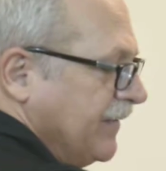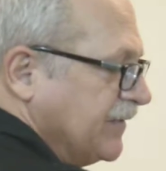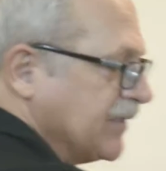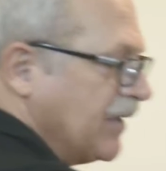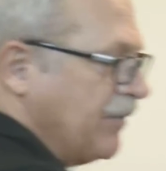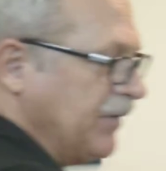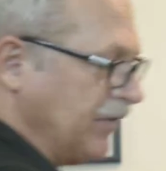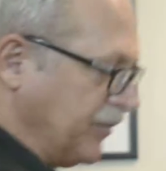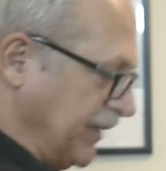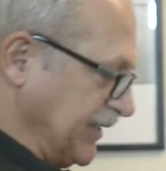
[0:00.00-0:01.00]
there's a couple
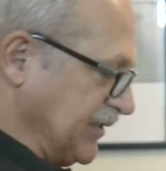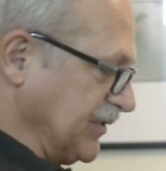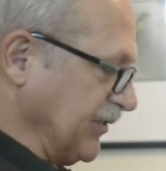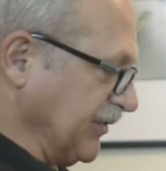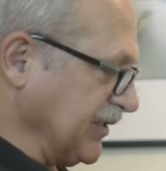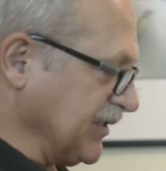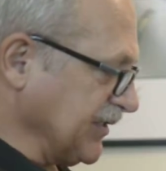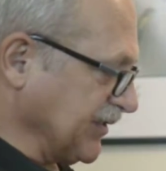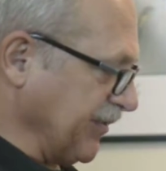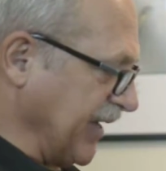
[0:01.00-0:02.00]
other places too. This
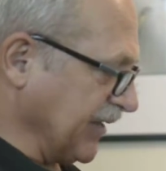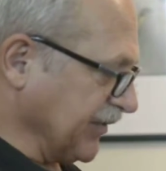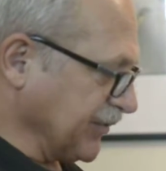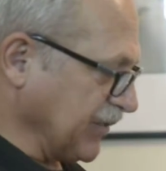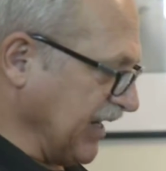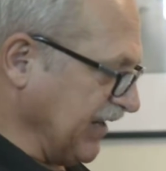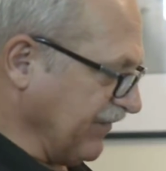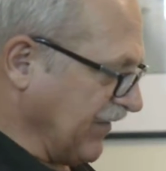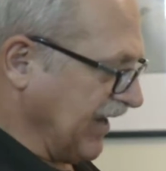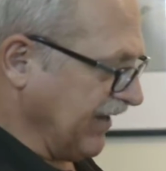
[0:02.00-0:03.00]
is the model
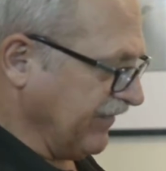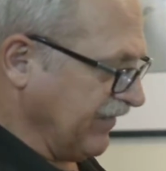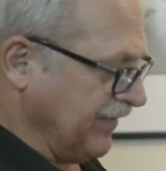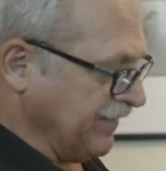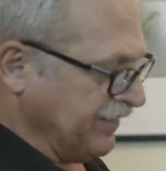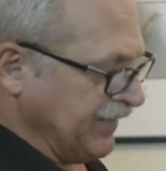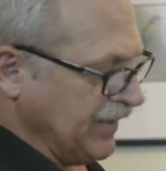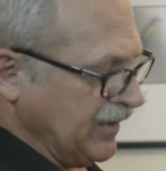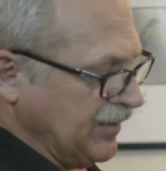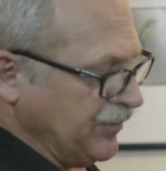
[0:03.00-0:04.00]

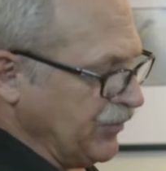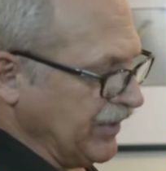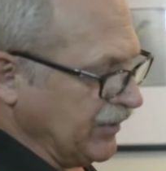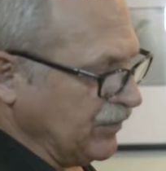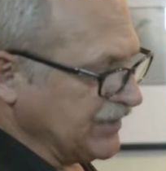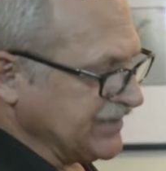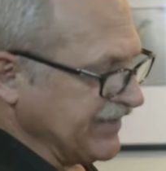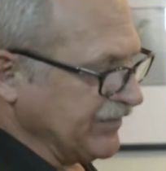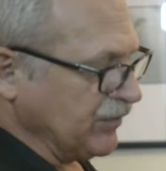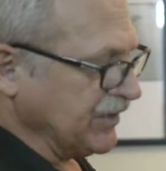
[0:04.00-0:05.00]

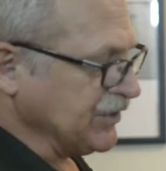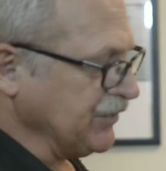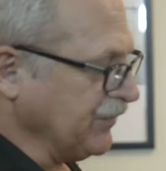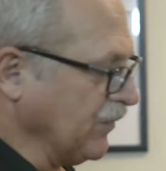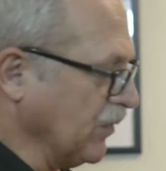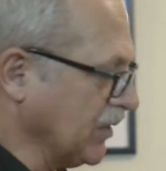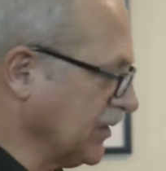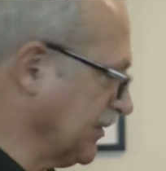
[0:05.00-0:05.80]
385.17124,